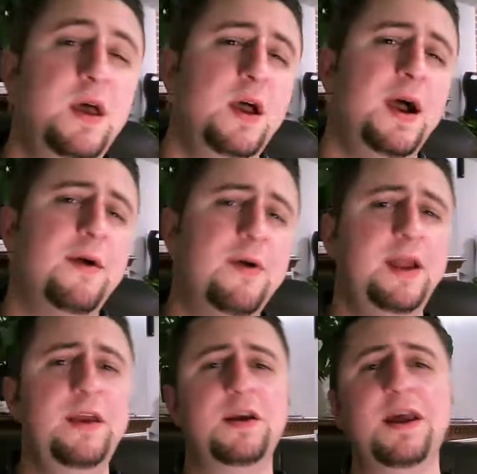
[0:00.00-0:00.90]

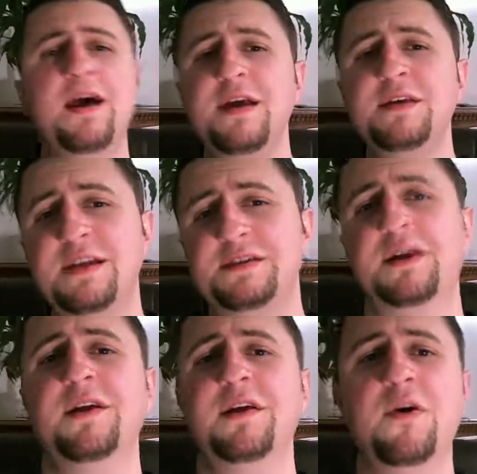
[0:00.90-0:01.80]
Alrighty here guys, that's
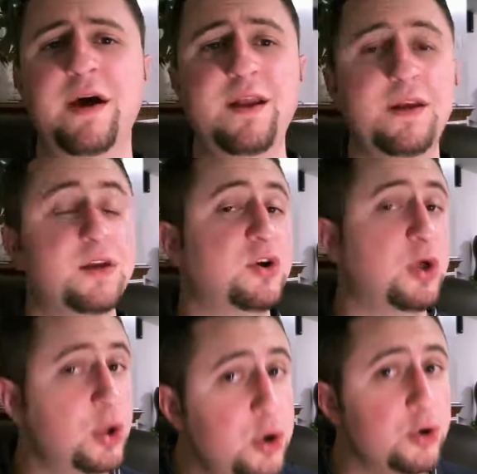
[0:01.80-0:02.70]
going to go ahead and
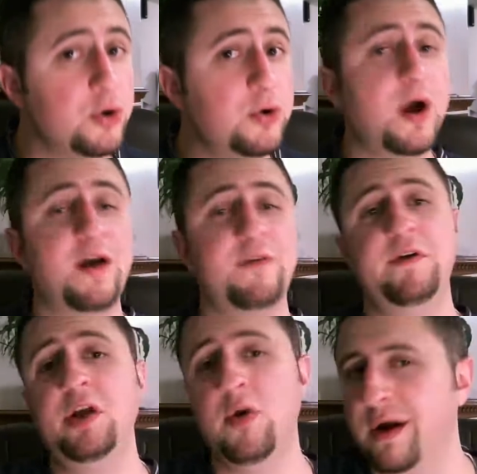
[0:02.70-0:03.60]
conclude our
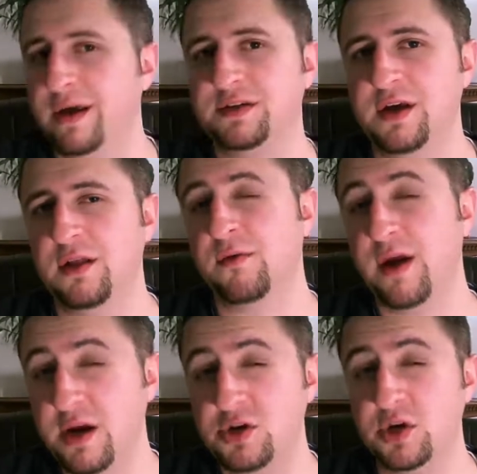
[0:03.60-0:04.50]
video on
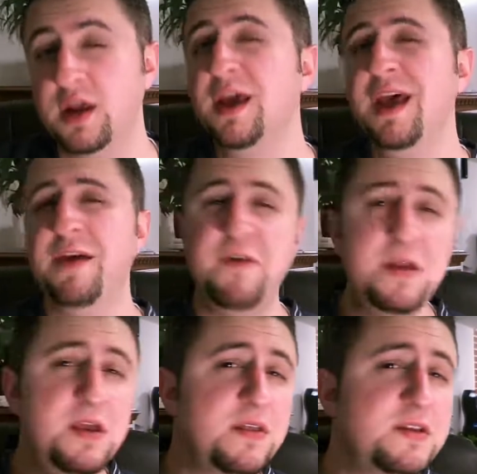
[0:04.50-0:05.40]
acceleration. If
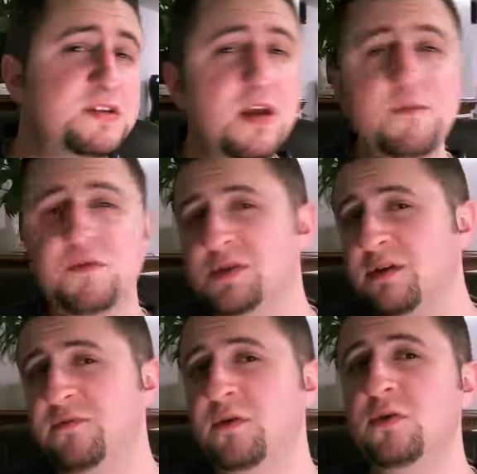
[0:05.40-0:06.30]
any of this stuff was
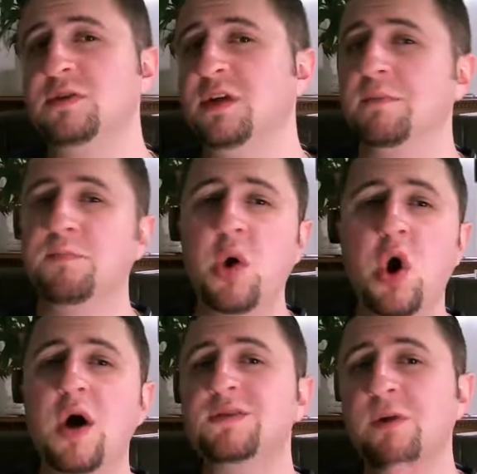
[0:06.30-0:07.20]
confusing,
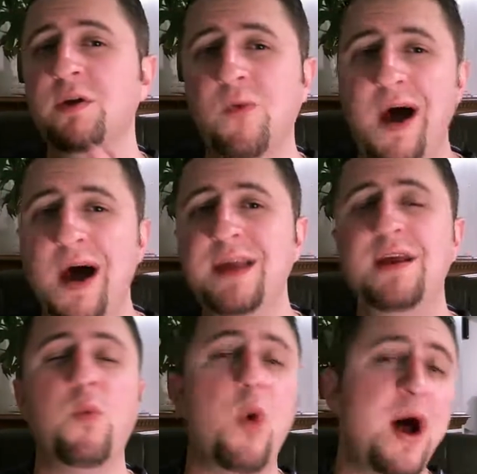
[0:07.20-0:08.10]
pause, rewind,
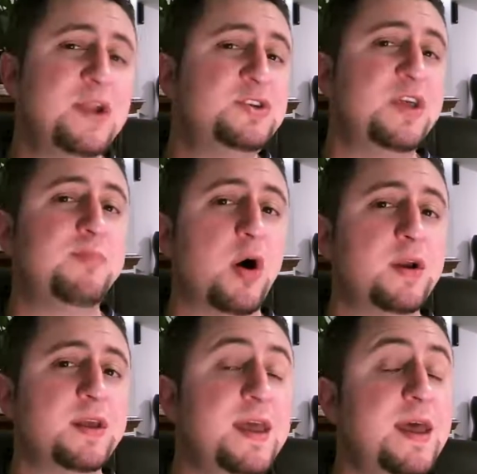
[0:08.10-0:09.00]
and watch that
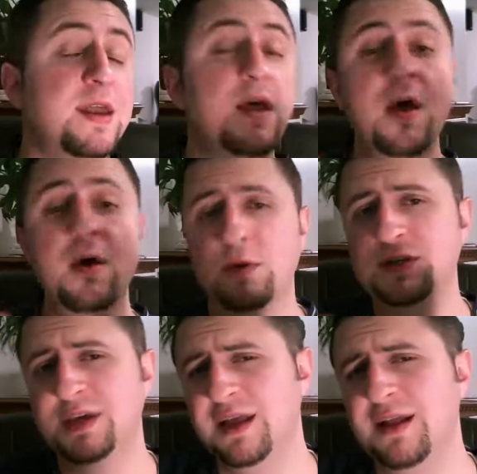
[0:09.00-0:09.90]
part again. Once
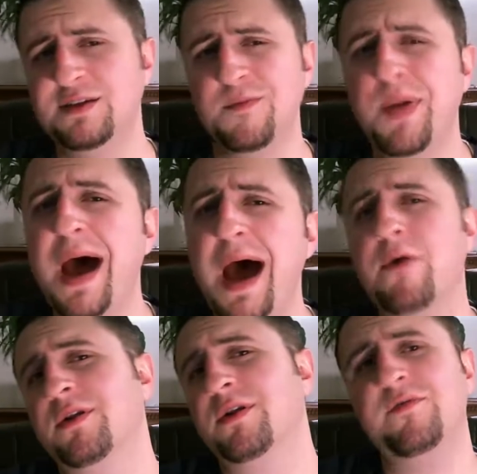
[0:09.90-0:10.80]
again, that's the
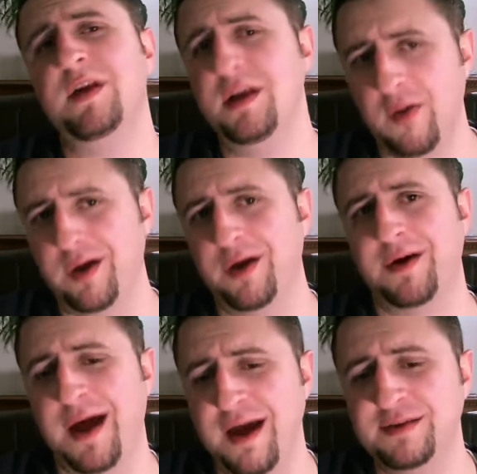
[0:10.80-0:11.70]
power of the video here,
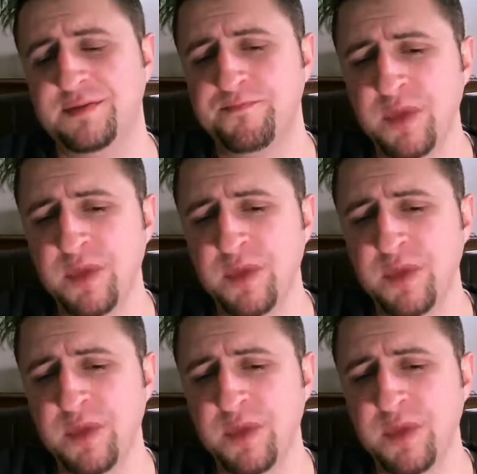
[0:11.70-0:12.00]
guys.